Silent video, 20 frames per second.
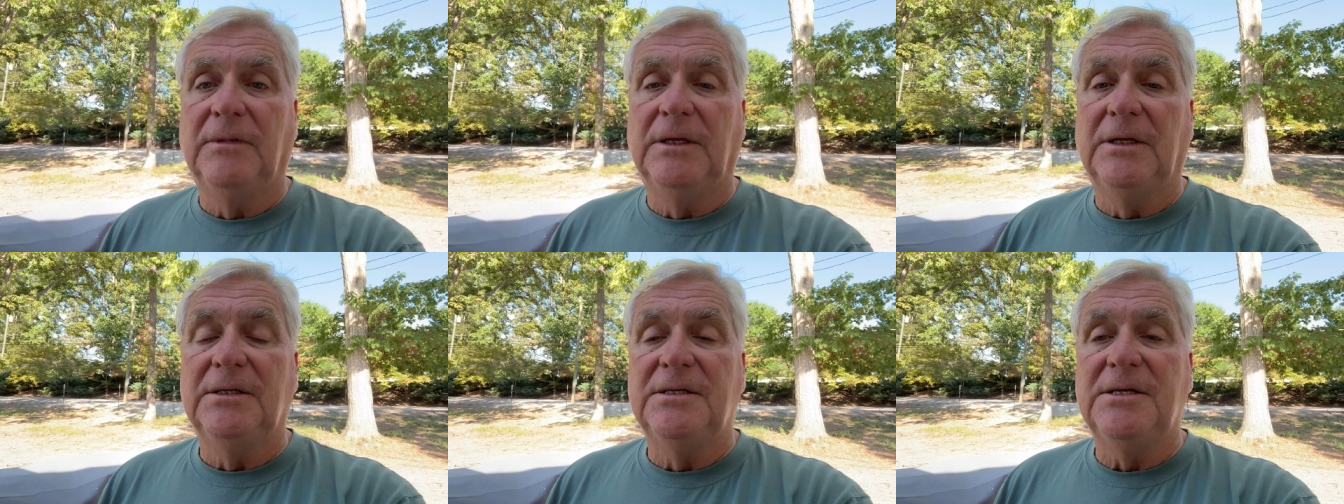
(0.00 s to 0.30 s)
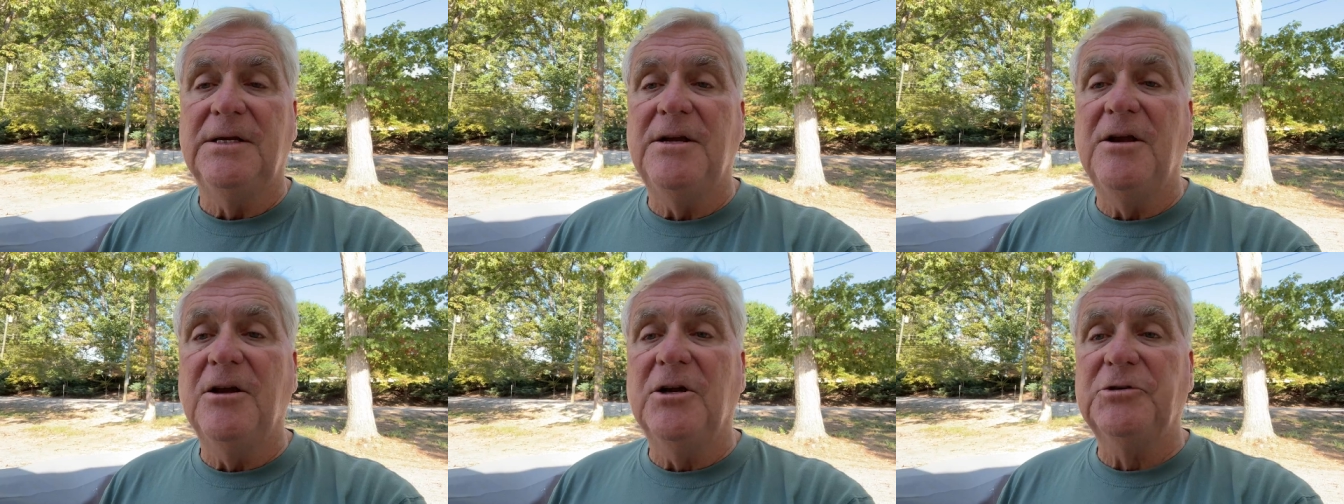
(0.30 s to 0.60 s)
See,
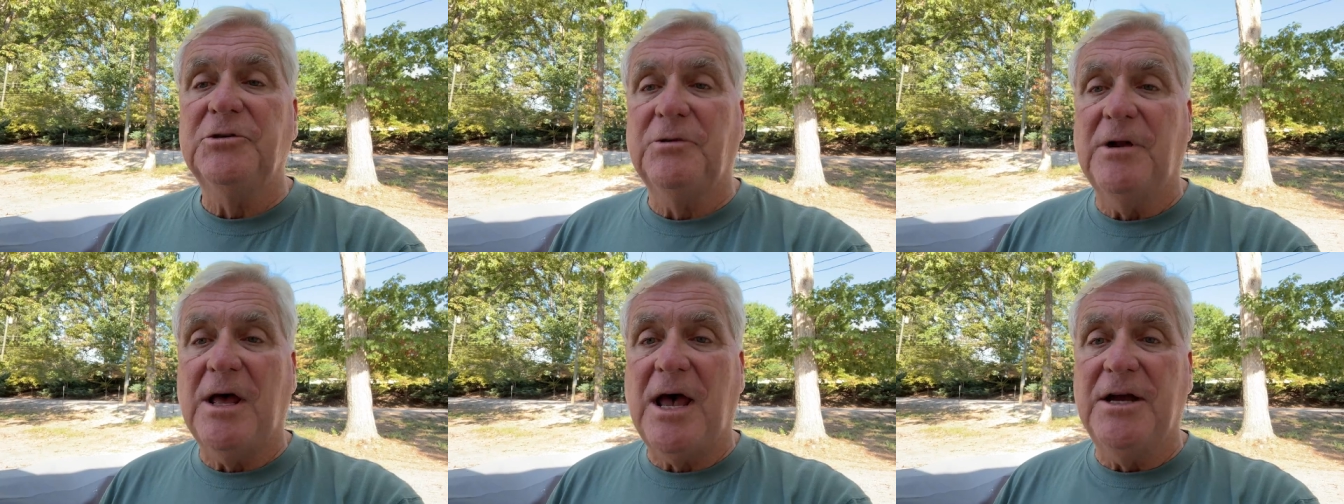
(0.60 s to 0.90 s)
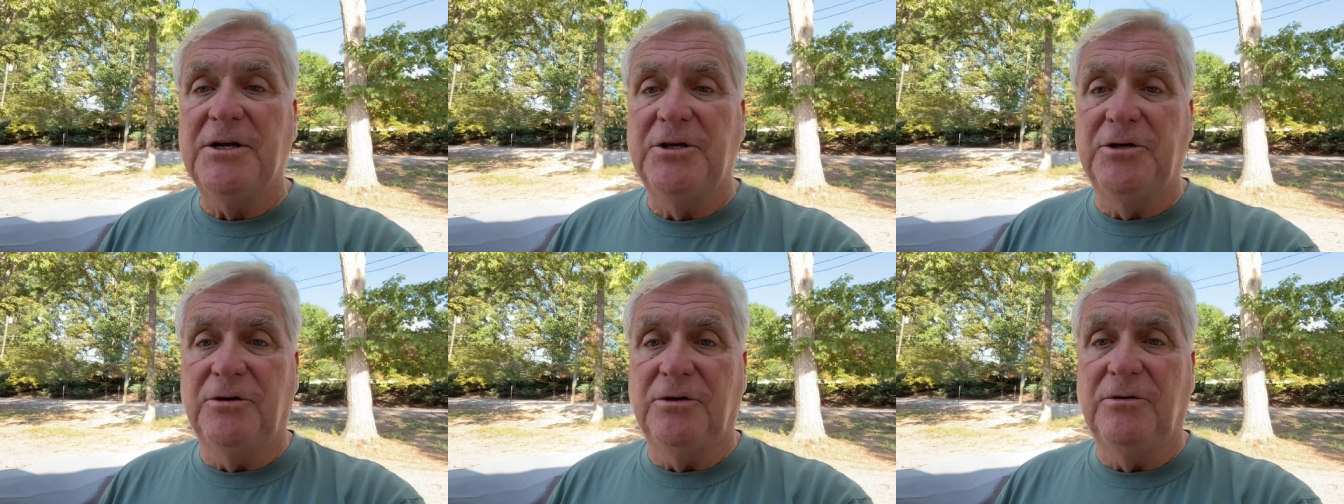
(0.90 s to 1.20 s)
and here's what
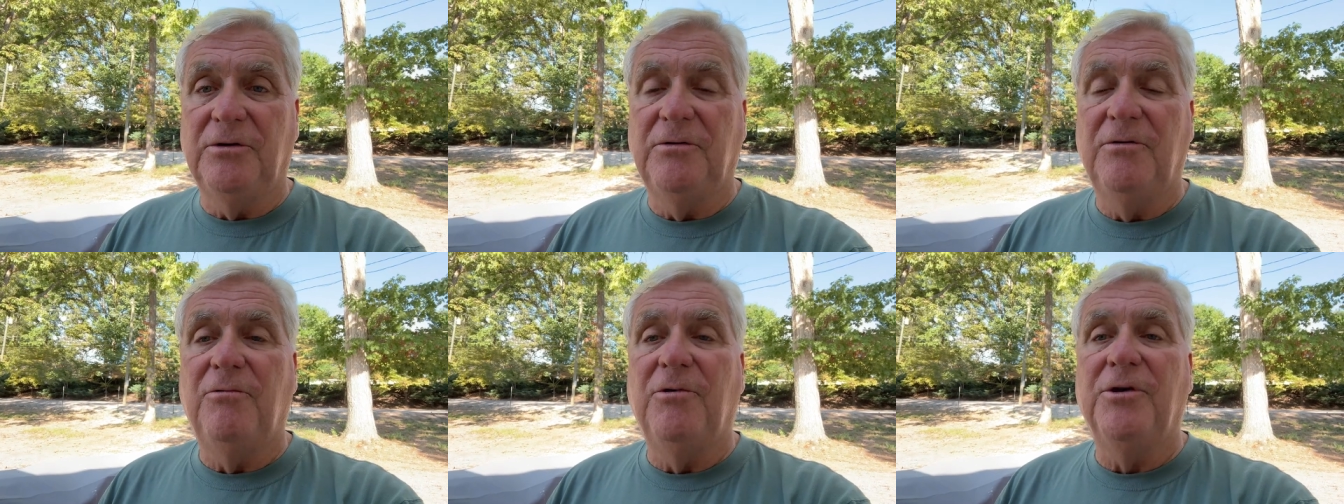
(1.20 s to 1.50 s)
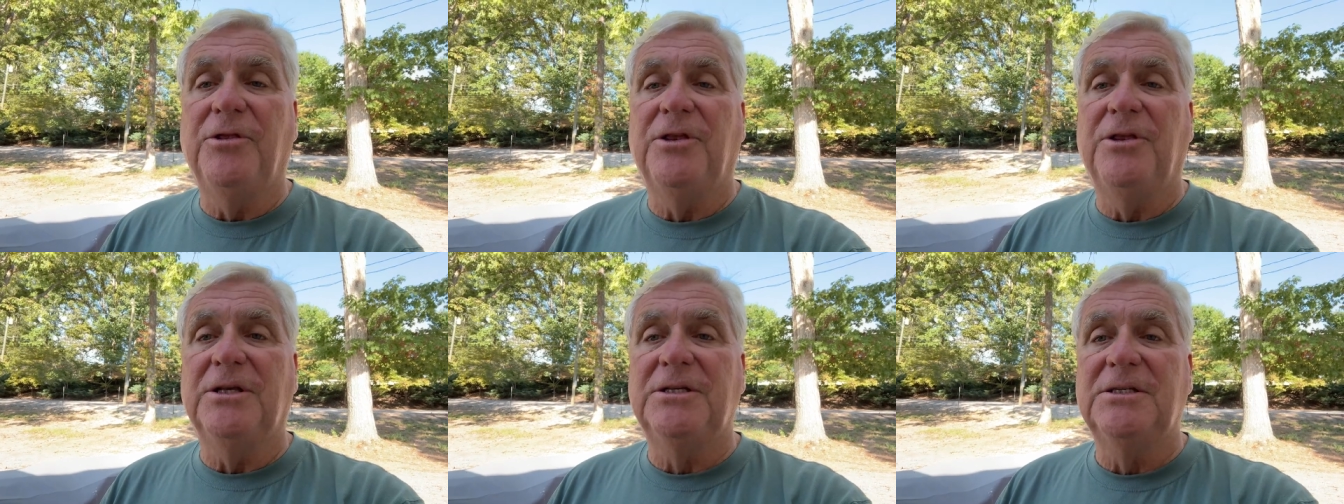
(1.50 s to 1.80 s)
I do.
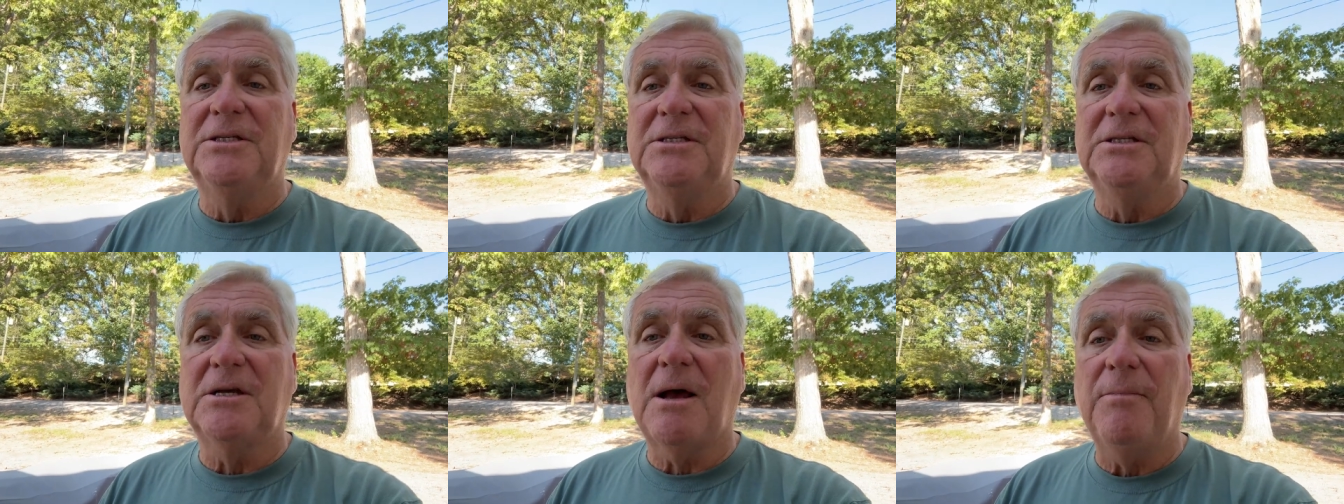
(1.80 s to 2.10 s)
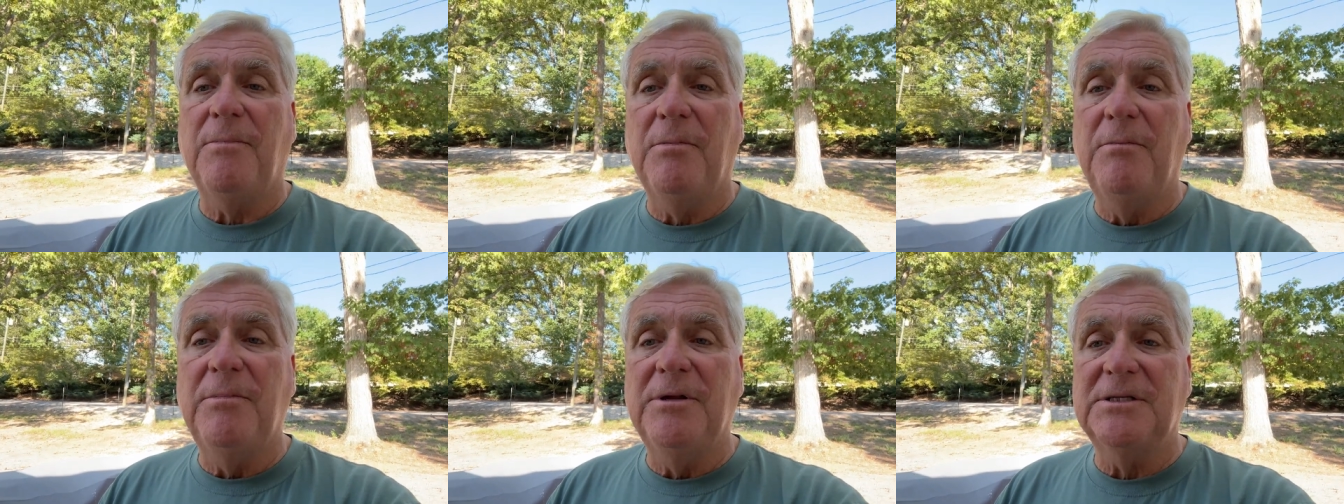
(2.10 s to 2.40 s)
With the
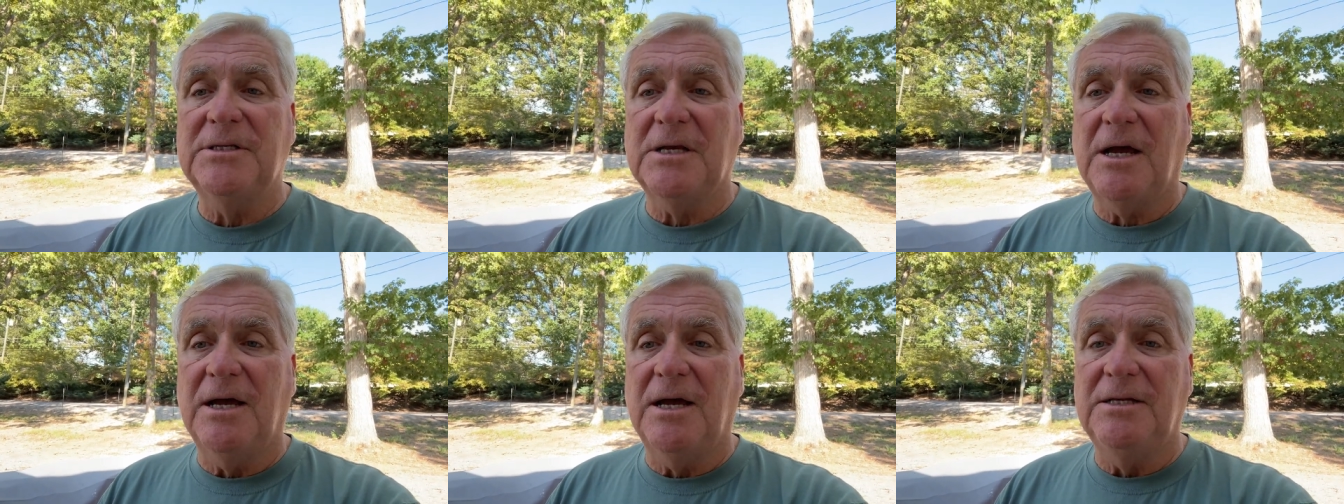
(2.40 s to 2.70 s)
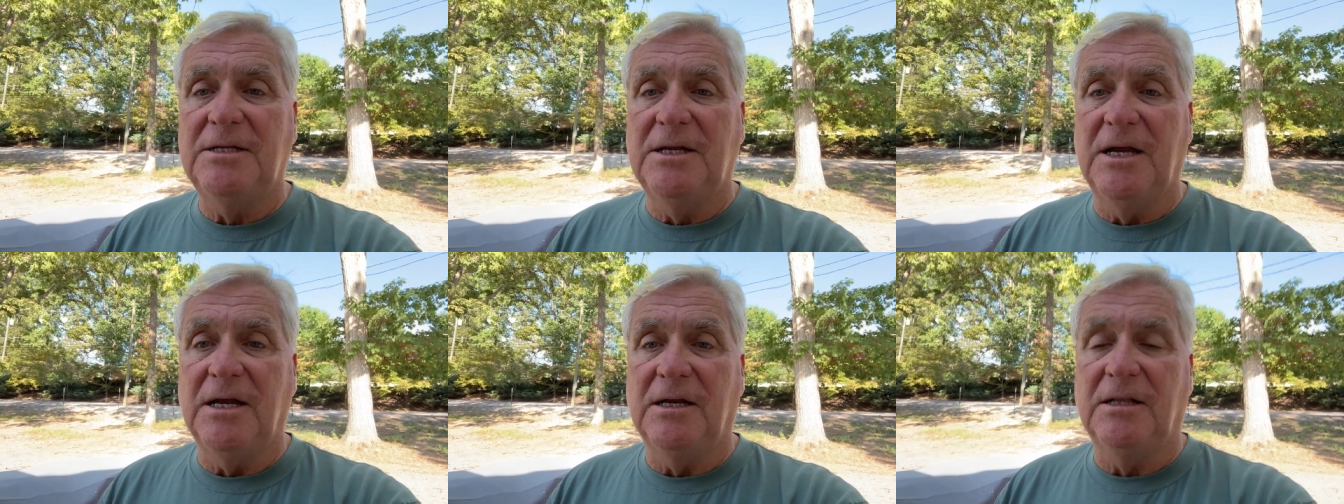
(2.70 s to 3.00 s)
supplements I
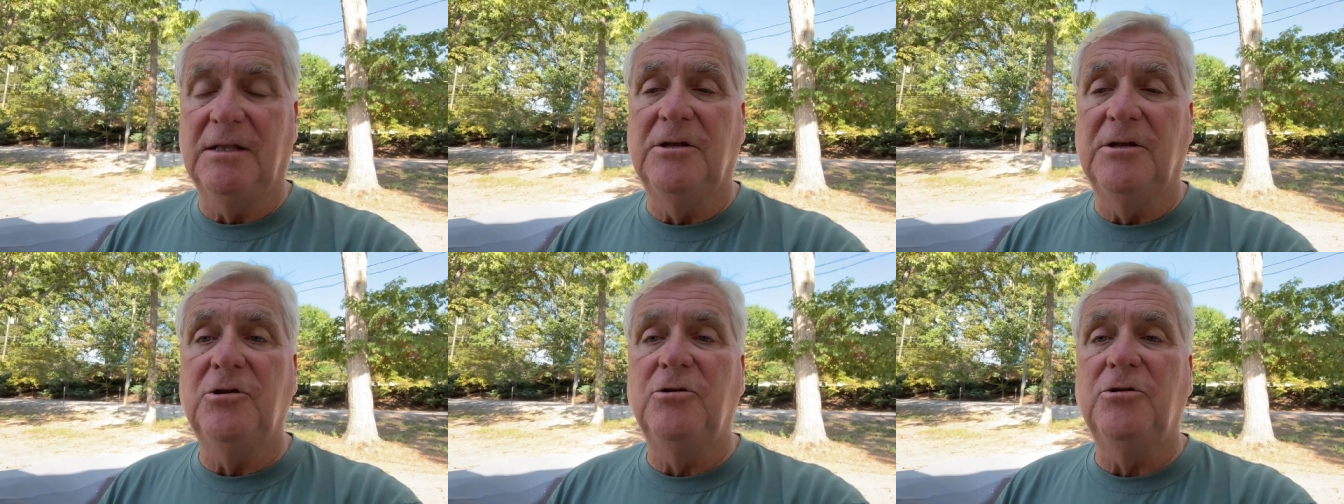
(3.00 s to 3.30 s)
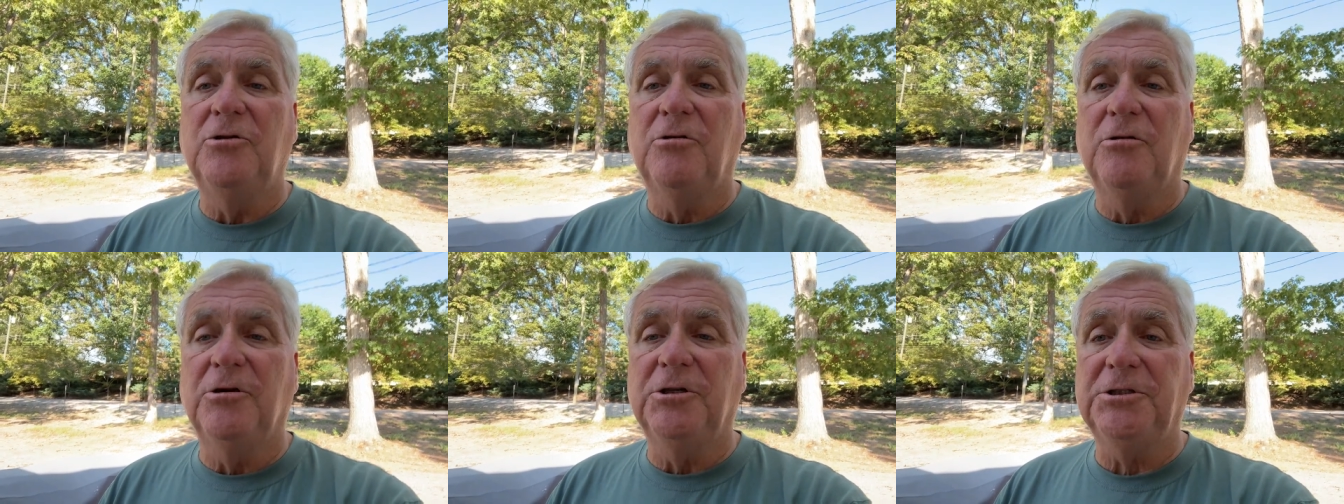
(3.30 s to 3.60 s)
take, the
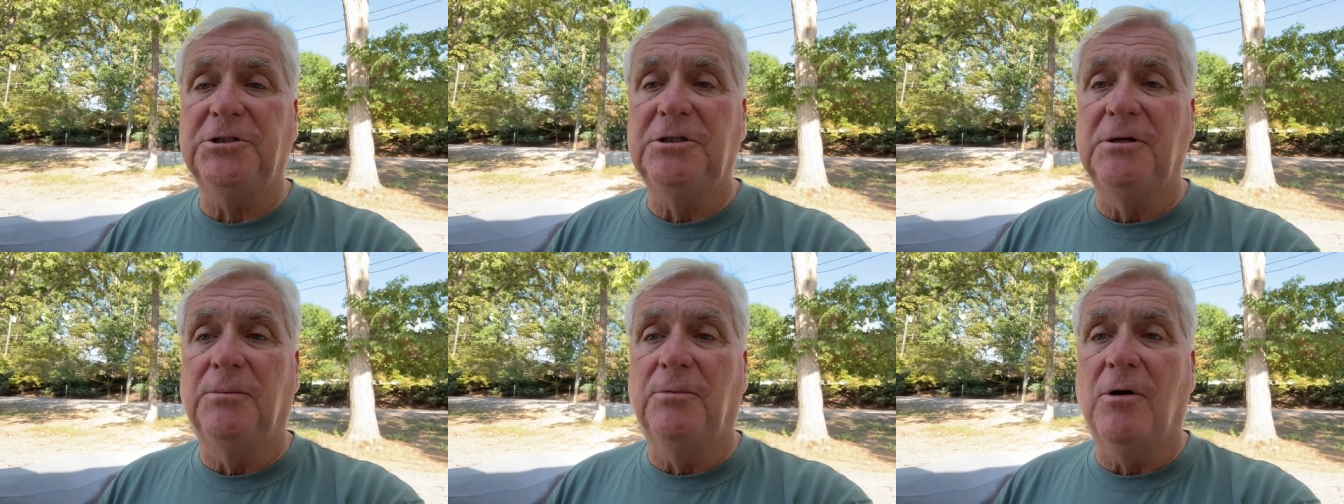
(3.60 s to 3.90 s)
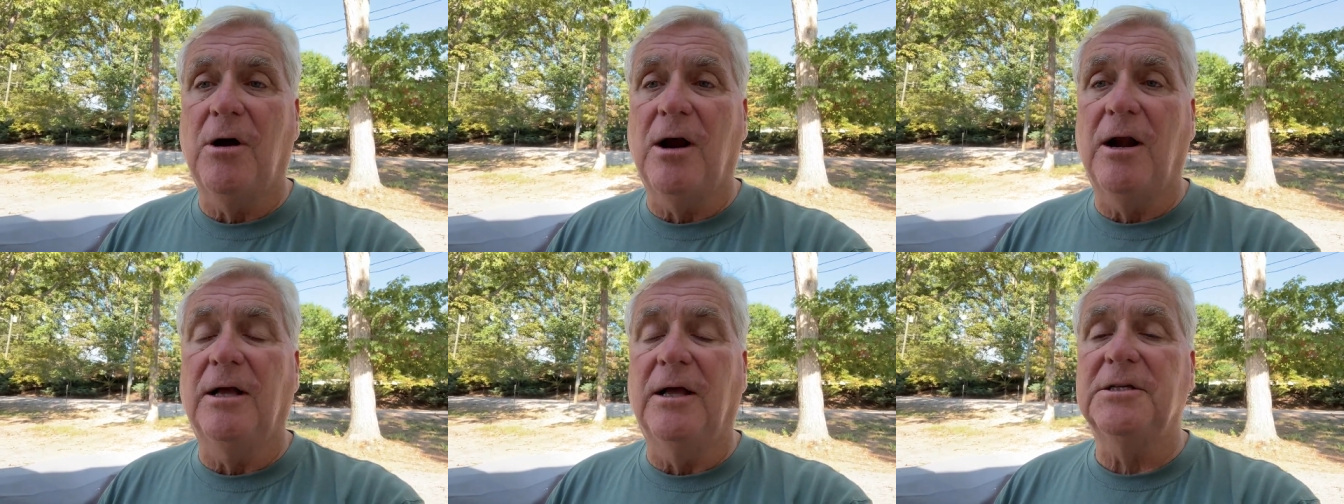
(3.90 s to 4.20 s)
nutritional
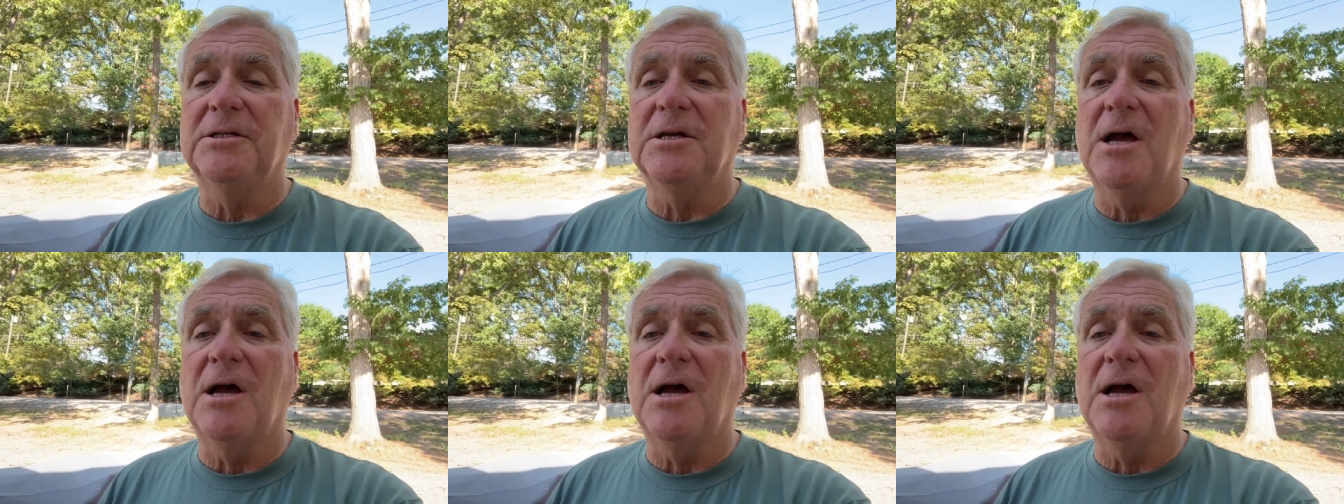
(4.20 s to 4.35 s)
products,